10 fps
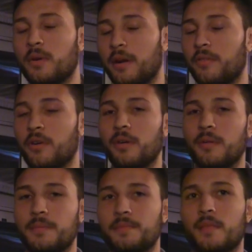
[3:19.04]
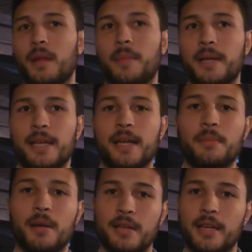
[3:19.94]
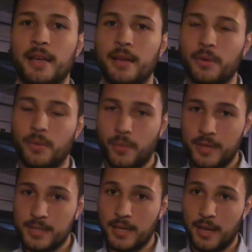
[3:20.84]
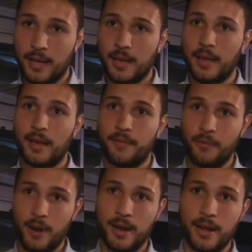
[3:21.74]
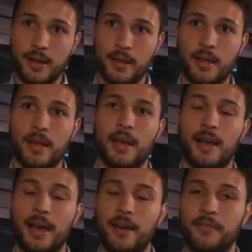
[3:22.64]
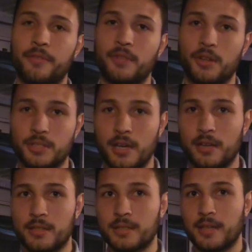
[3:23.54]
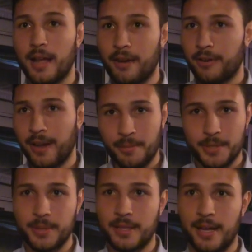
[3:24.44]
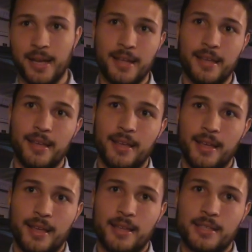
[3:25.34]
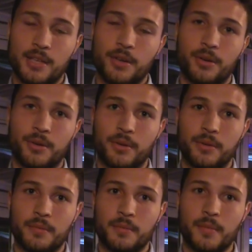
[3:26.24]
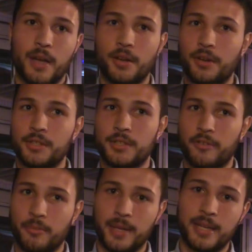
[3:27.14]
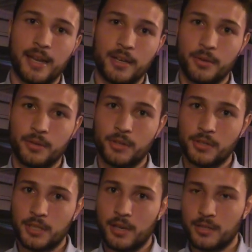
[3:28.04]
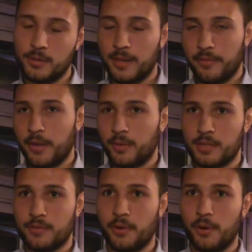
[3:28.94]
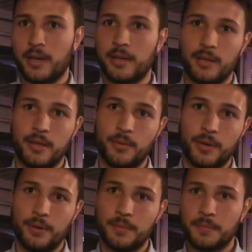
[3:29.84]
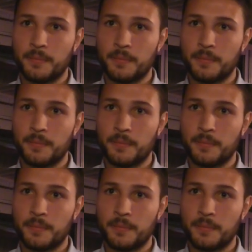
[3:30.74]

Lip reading: Well, I've got my dad Monday, Wednesday, and Friday, and I have Don Charles every day in between that. So I don't do strength with my dad. I do it with Don Charles. Whenever he wants to throw it in, he will.